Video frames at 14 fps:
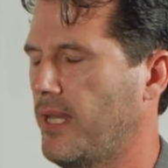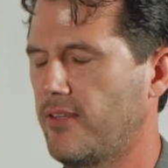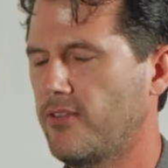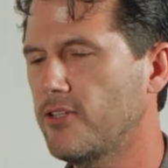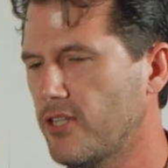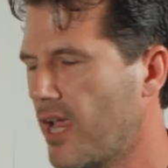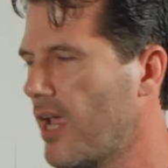And
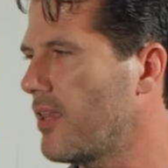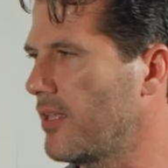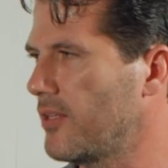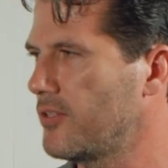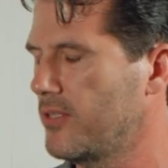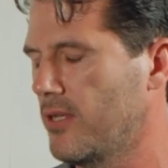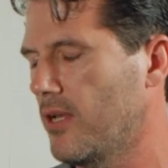it's a
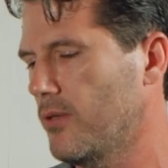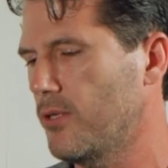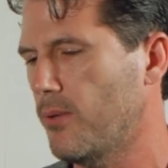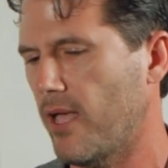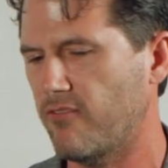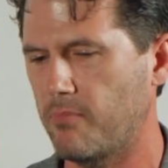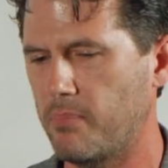challenge.
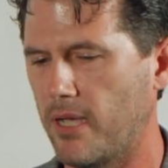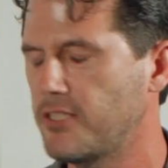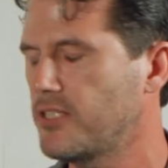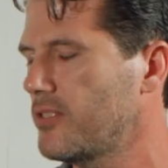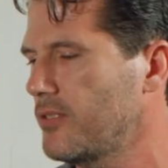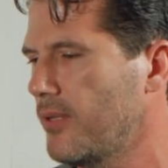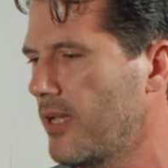You have
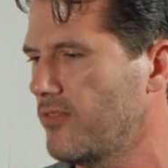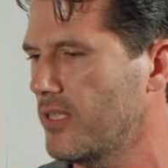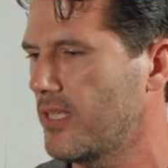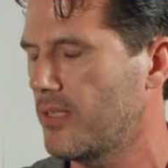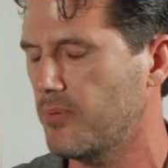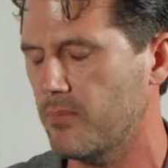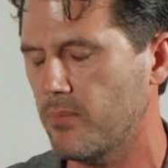budgets you have to
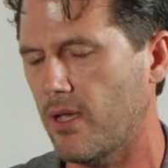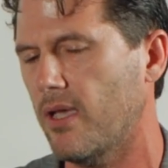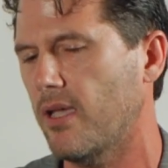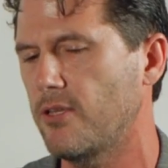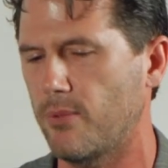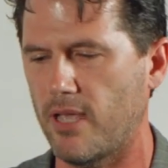keep in mind.